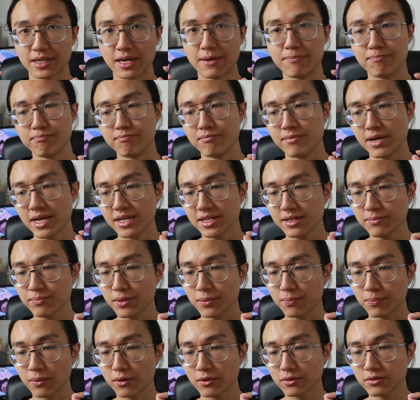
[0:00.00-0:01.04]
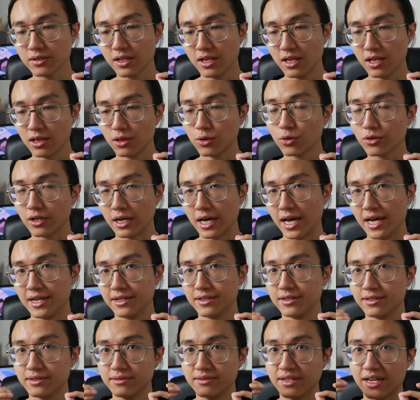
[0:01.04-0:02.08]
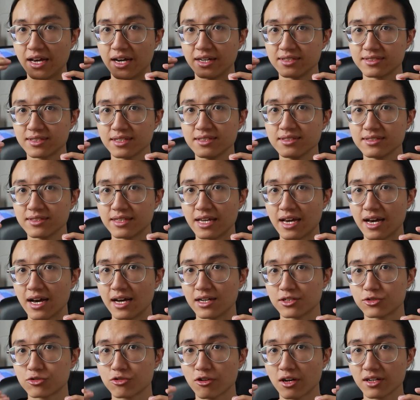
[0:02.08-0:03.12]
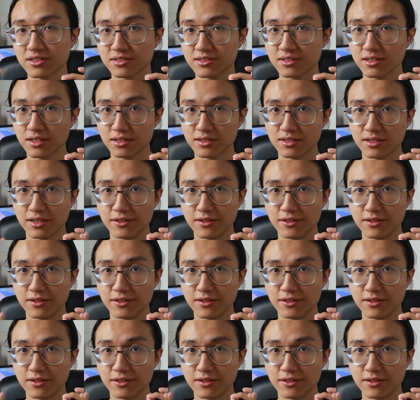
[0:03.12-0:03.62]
and many people look at since they are trusted